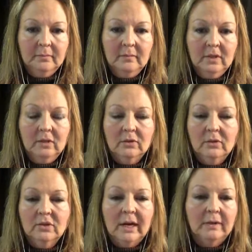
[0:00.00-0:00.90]
So a
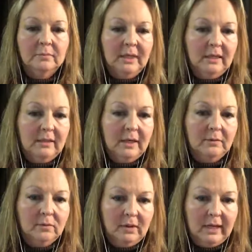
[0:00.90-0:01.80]
child many times will
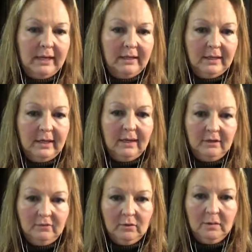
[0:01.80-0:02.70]
lie to get out of
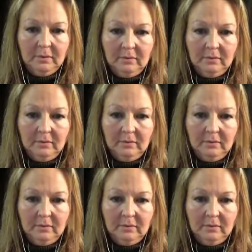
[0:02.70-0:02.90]
trouble,